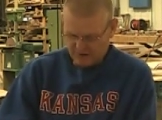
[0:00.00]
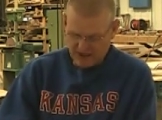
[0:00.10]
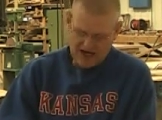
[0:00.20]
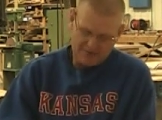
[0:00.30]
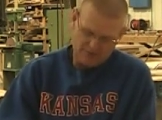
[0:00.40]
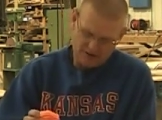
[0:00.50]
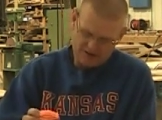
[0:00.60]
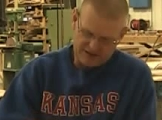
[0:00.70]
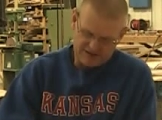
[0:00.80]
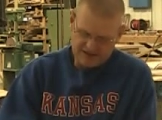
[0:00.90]
What happened
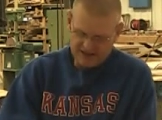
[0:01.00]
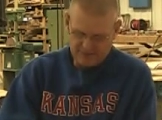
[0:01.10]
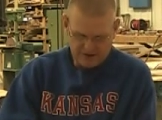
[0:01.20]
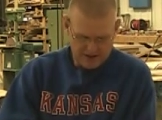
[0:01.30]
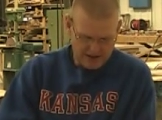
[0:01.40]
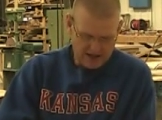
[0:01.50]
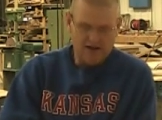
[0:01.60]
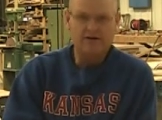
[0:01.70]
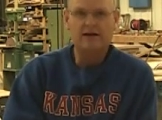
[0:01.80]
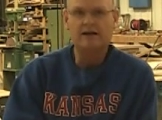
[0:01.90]
was I sent them,
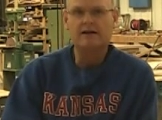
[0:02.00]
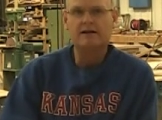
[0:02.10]
and then